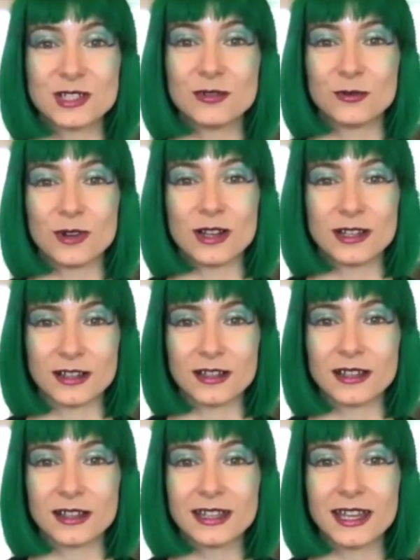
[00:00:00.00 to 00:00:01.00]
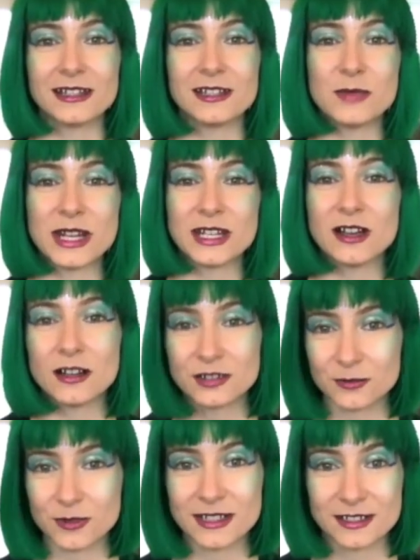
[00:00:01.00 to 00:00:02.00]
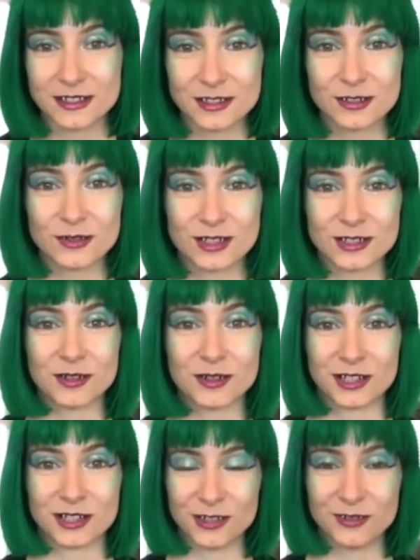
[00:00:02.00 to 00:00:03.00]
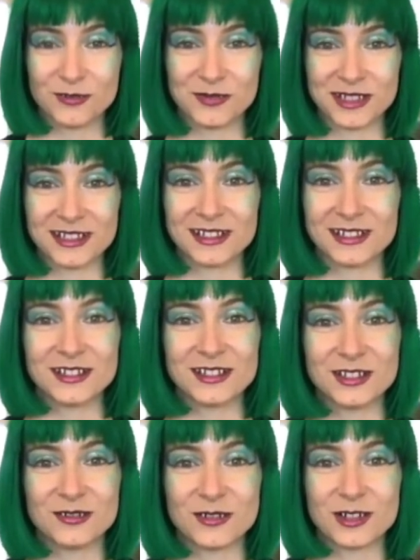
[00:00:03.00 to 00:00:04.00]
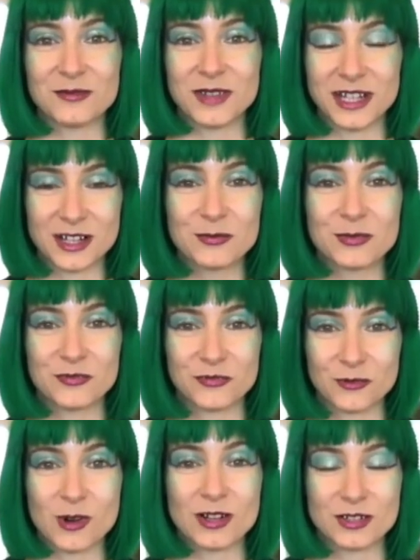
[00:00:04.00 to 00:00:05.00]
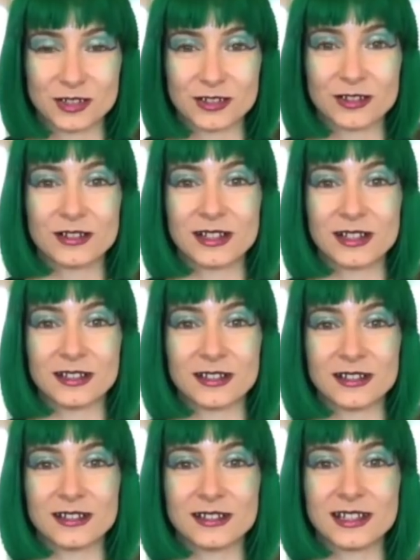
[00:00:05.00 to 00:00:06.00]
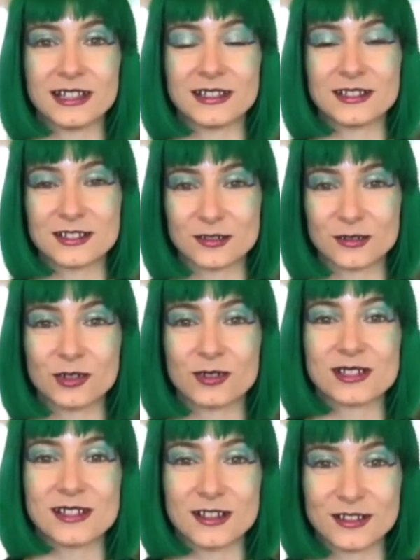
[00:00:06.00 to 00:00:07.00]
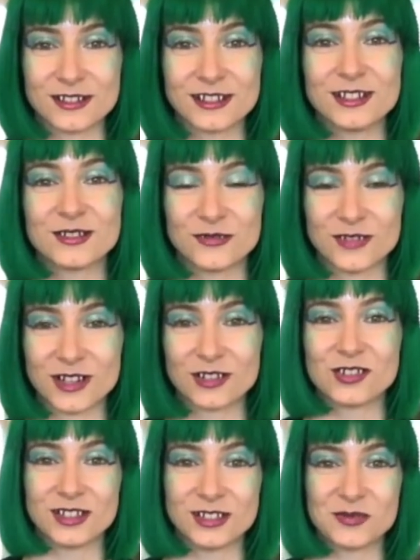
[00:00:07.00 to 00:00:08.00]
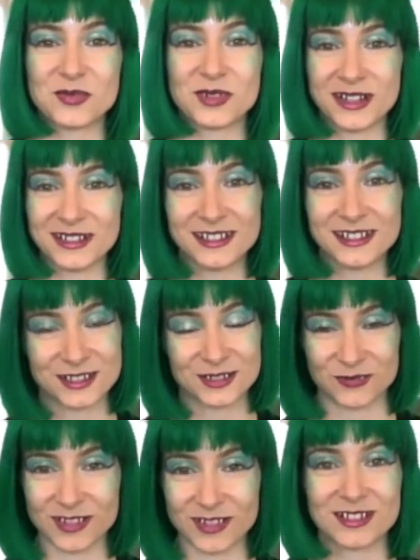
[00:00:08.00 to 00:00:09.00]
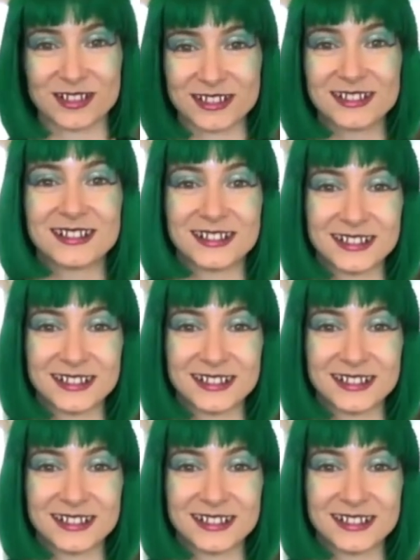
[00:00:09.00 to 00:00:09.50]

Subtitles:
you again in many other ways too, as you are a human and you are made up of water, and so your cells need to function. Your brain needs to function.